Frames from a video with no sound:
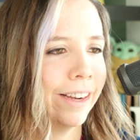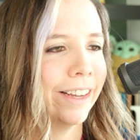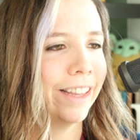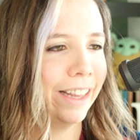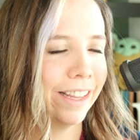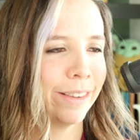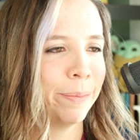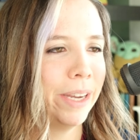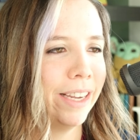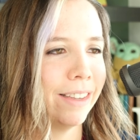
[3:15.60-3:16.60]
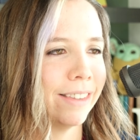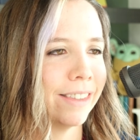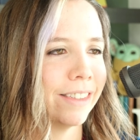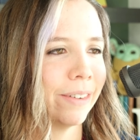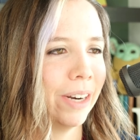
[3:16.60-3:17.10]
than this piece
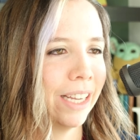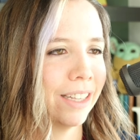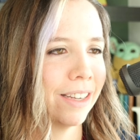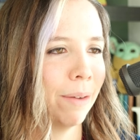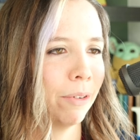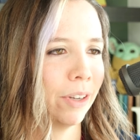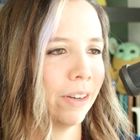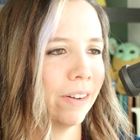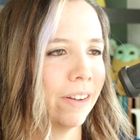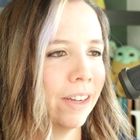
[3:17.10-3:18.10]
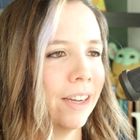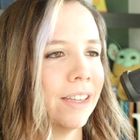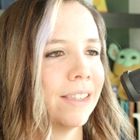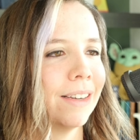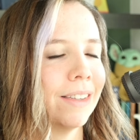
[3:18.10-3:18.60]
to rank in the top of Google.
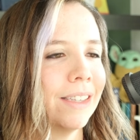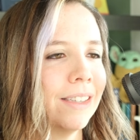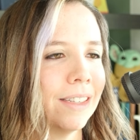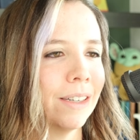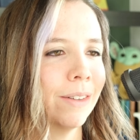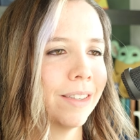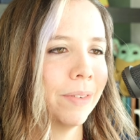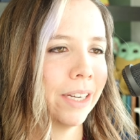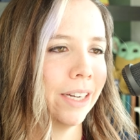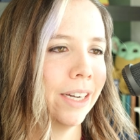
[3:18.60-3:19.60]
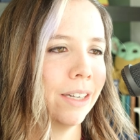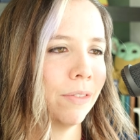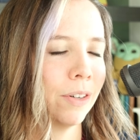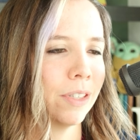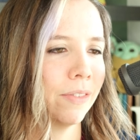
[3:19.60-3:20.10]
So this is an ultimate guide,
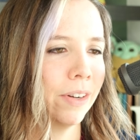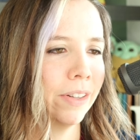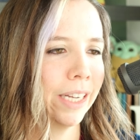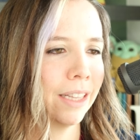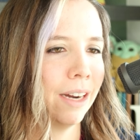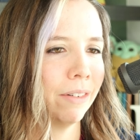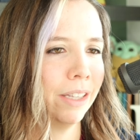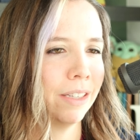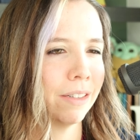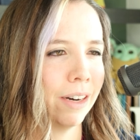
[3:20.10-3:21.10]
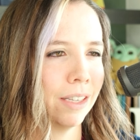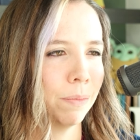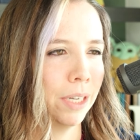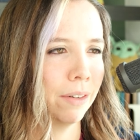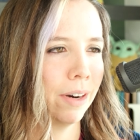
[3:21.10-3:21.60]
first of all. Like, that really strikes
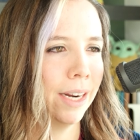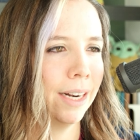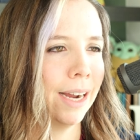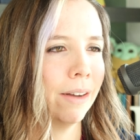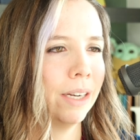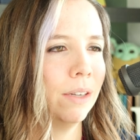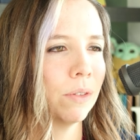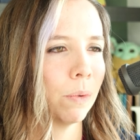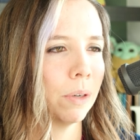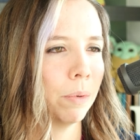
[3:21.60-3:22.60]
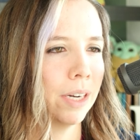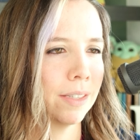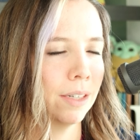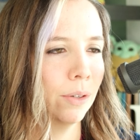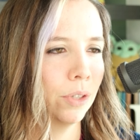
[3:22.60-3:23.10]
me, right? How to use WordPress,
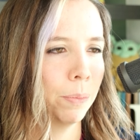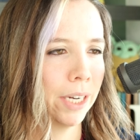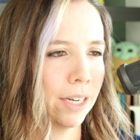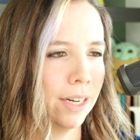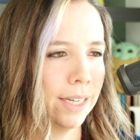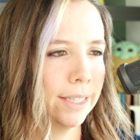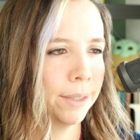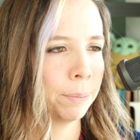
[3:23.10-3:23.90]
an ultimate guide.